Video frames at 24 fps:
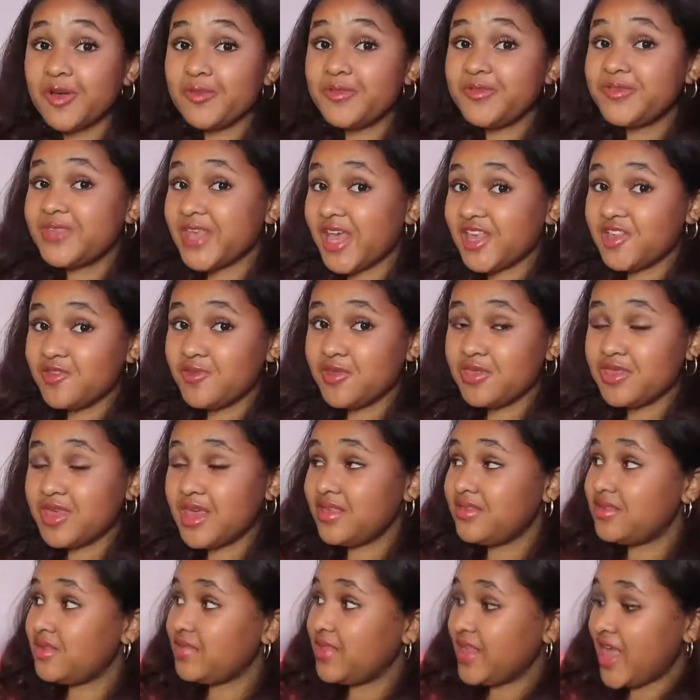obsessed with
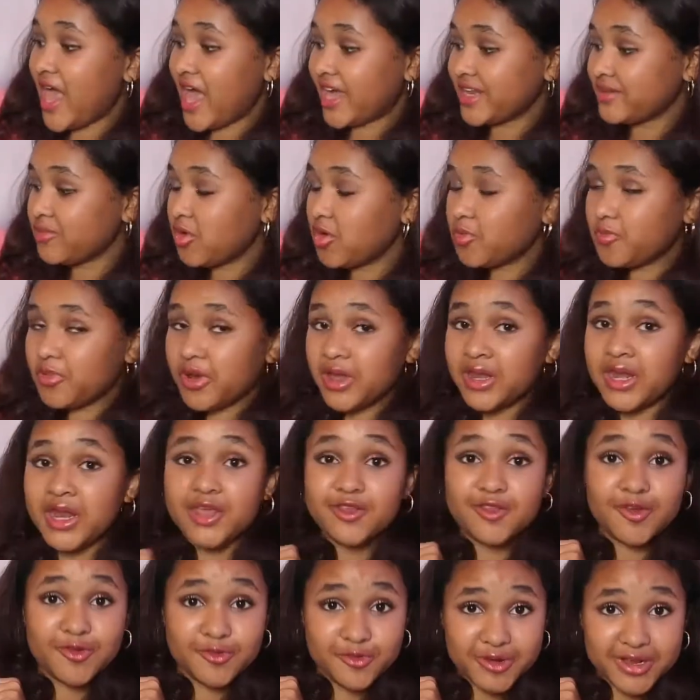this. The animal print
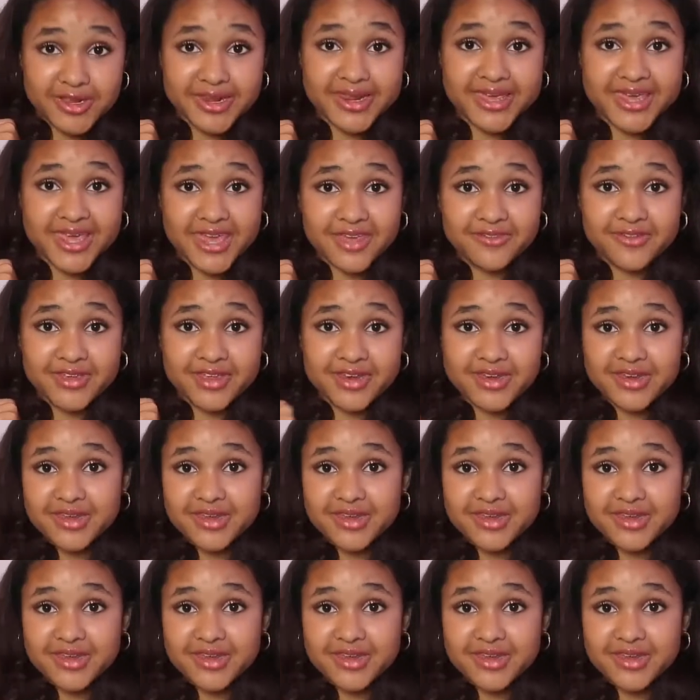is really giving.